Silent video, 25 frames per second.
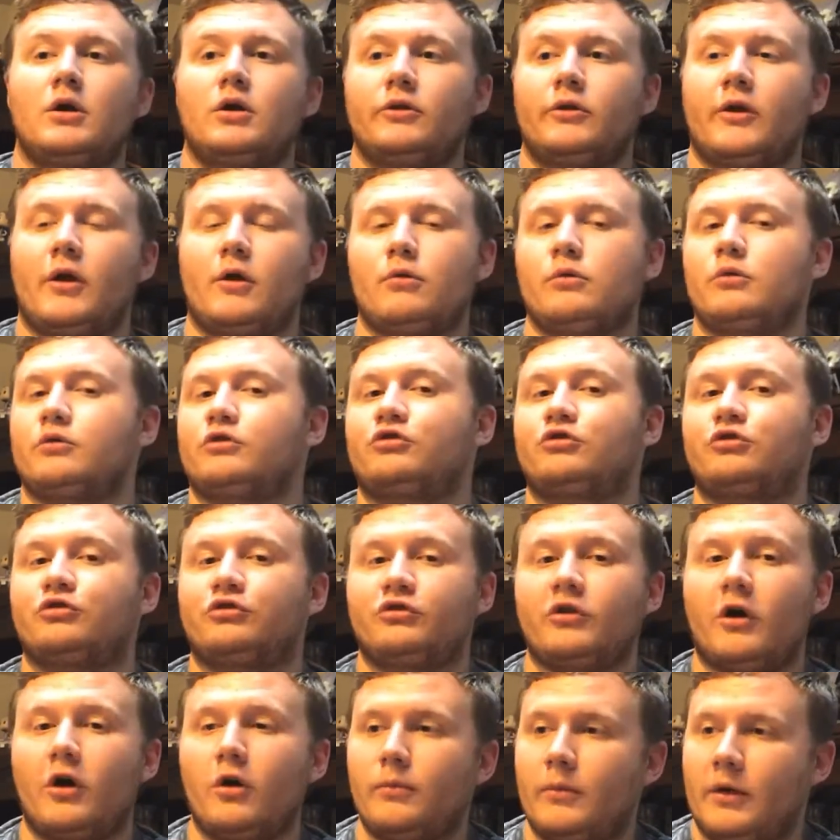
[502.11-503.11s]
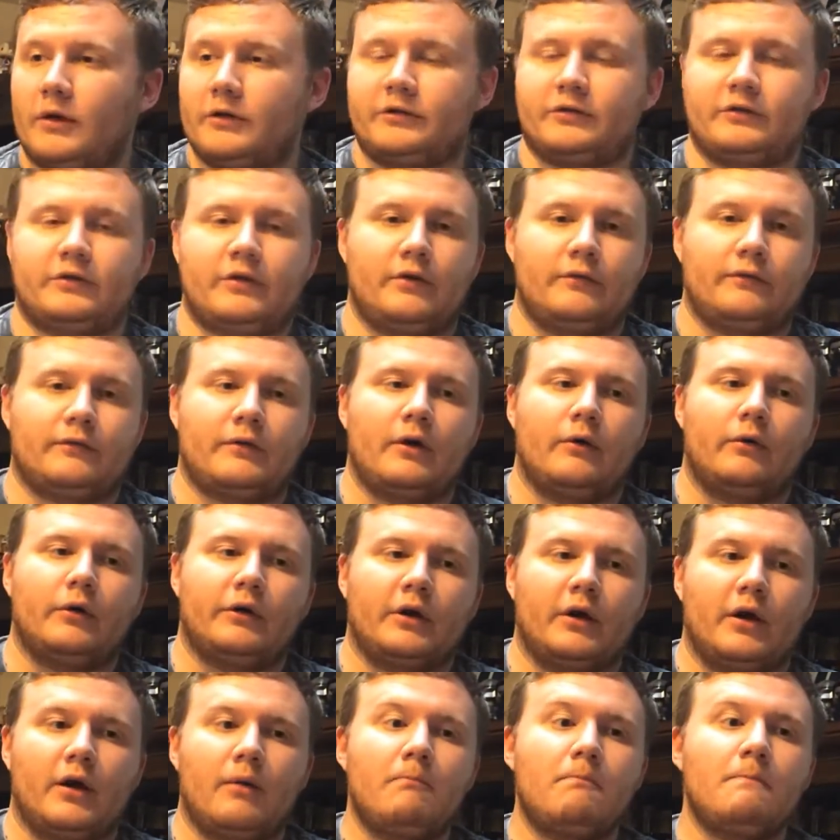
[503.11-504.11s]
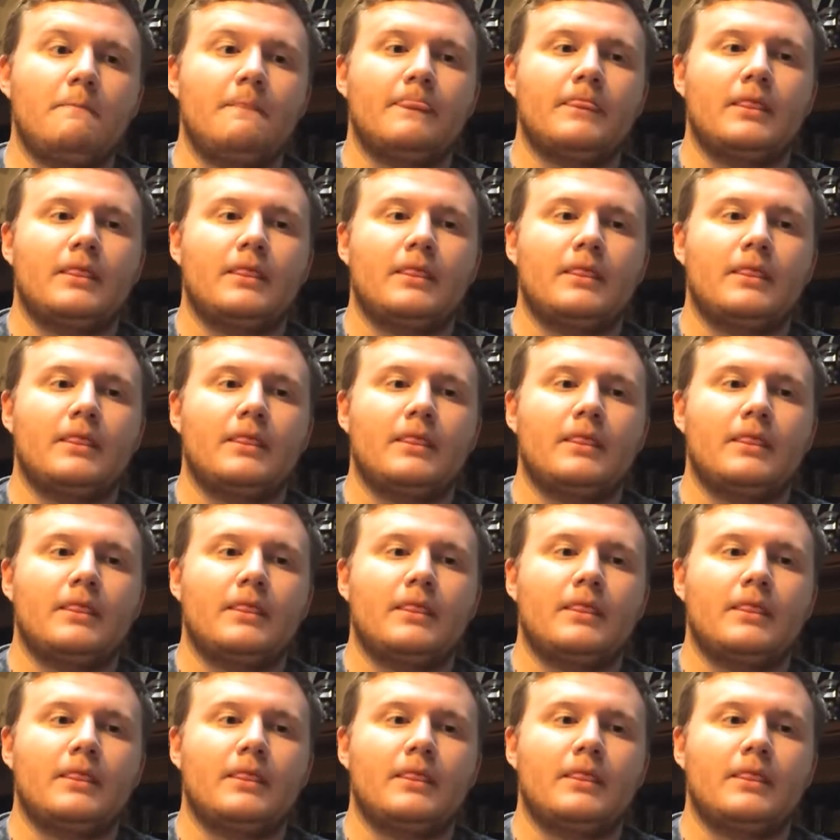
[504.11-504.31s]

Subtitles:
There was so much stuff going on,